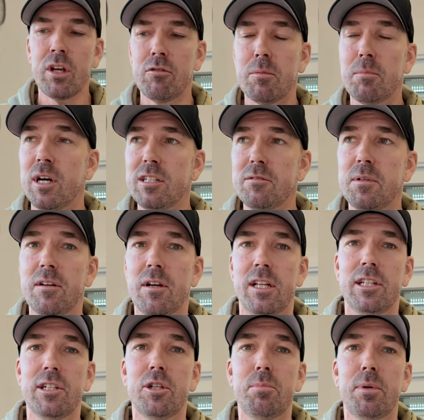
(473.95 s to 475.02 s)
It reminds me a
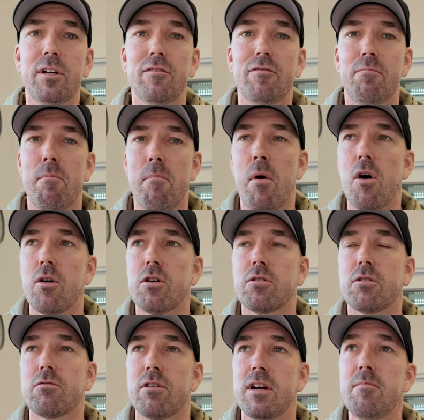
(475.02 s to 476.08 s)
little bit of mock
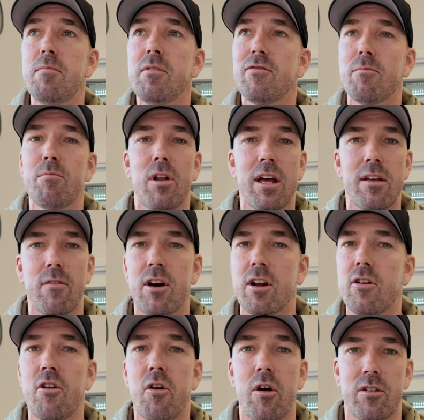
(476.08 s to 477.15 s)
cream from like, I
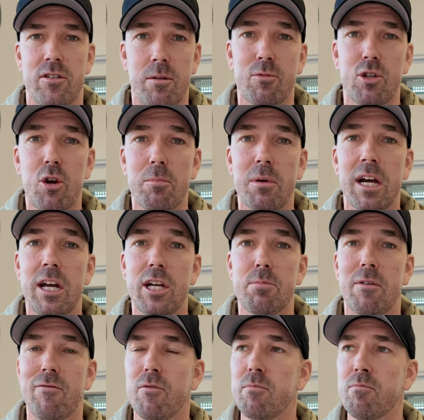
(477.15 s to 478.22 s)
don't know, I'm showing my
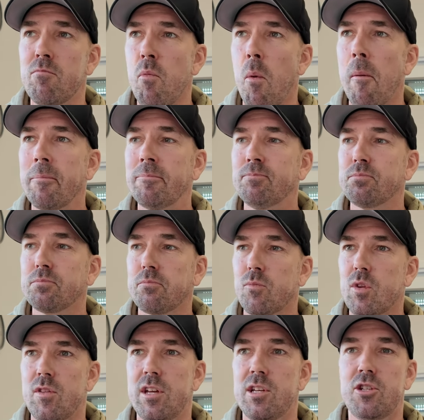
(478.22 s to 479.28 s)
age, but from
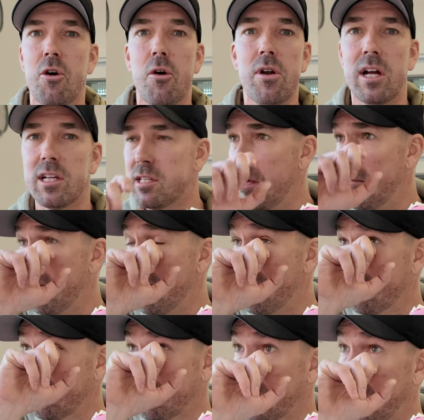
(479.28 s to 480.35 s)
these donuts that,
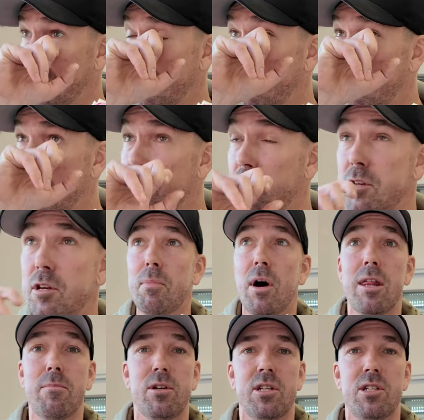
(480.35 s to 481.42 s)
they were like,
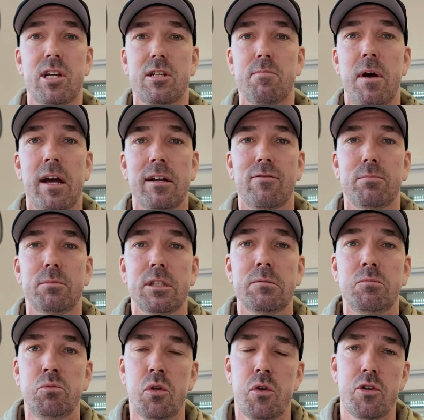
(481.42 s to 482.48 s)
buy them in six packs from the
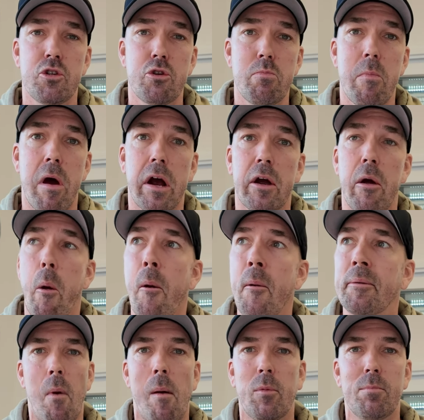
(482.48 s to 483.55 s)
supermarket.
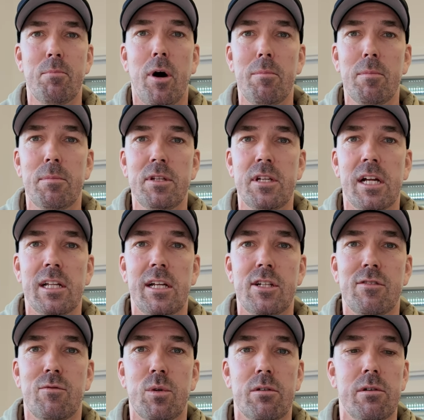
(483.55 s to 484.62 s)
Mum would pop them in our
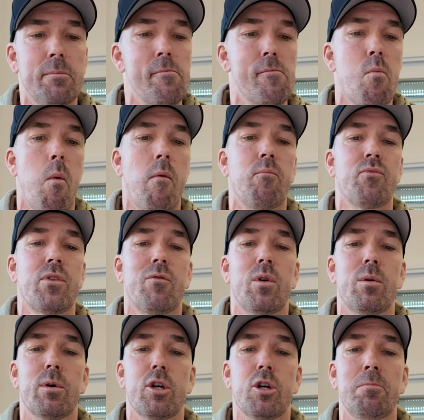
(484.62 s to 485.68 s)
lunch if we were
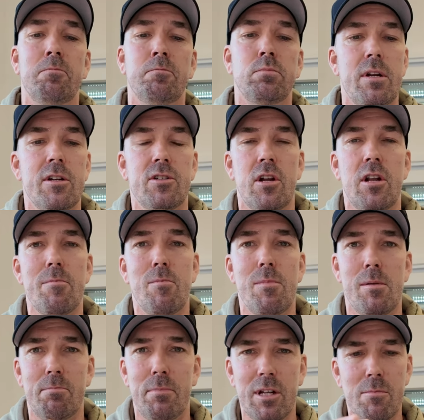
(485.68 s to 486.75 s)
good. But it's a
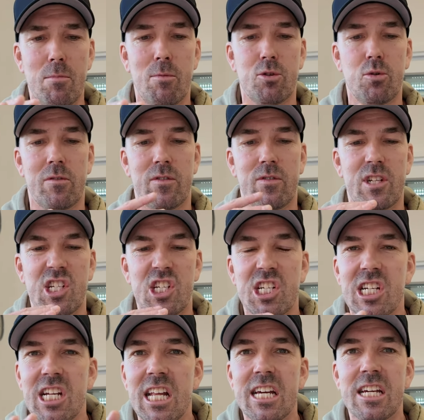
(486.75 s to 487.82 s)
little bit more sort of
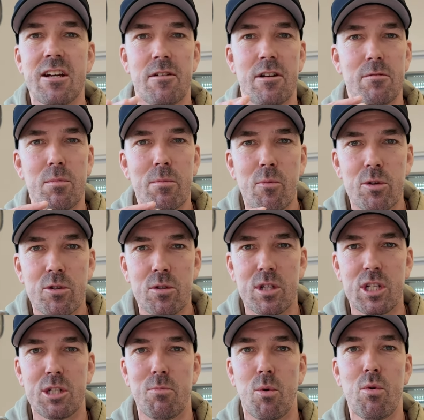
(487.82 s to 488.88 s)
slick, a little bit more sort
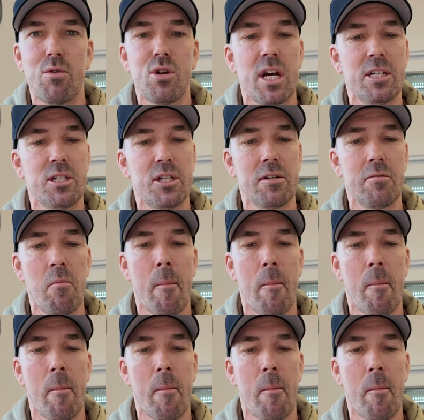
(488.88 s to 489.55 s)
of smooth tasting.